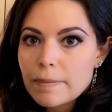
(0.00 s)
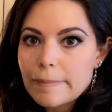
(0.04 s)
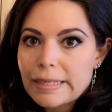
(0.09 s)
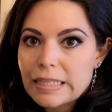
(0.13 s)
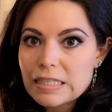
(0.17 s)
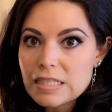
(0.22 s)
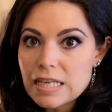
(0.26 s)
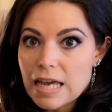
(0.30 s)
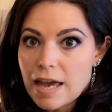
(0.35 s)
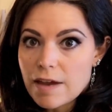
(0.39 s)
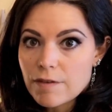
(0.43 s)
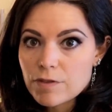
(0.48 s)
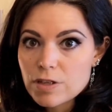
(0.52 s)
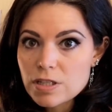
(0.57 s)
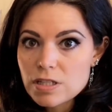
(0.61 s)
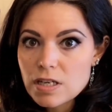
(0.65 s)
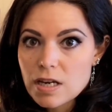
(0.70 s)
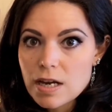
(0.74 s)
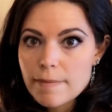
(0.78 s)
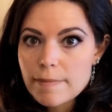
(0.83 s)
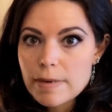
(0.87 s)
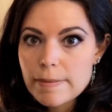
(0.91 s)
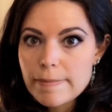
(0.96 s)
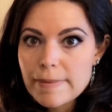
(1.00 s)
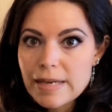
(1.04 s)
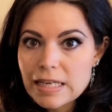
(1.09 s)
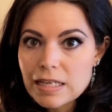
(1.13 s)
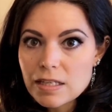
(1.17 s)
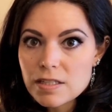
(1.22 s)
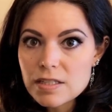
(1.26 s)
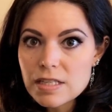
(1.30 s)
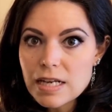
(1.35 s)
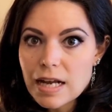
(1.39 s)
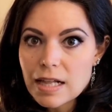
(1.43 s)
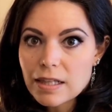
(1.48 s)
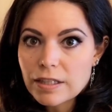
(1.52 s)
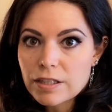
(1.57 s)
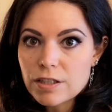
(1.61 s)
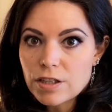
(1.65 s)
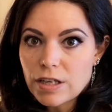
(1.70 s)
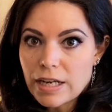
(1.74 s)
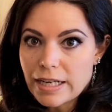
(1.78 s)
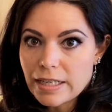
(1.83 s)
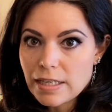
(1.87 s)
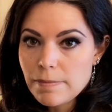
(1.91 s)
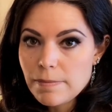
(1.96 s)
because every time I make a salad
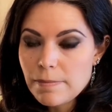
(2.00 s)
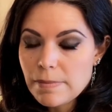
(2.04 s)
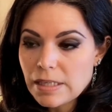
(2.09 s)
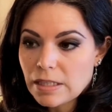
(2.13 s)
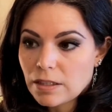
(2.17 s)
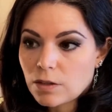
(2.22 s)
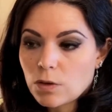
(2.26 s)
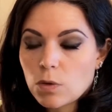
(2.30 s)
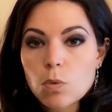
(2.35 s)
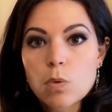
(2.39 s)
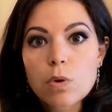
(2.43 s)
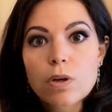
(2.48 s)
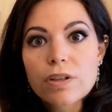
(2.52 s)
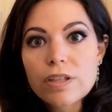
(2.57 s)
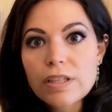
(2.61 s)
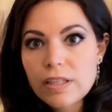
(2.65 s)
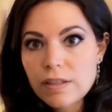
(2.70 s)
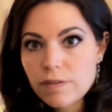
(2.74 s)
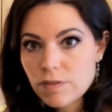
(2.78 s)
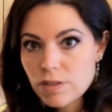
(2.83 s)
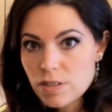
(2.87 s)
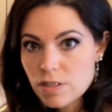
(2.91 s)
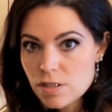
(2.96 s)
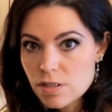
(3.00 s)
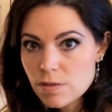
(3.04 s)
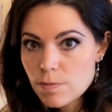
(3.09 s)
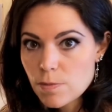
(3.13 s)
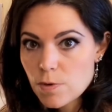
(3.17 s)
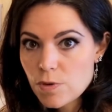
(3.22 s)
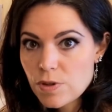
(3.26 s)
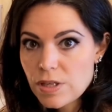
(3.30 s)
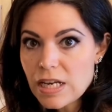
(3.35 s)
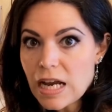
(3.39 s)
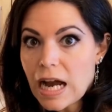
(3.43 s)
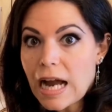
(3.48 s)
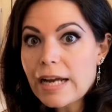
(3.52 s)
or any meal or even a smoothie,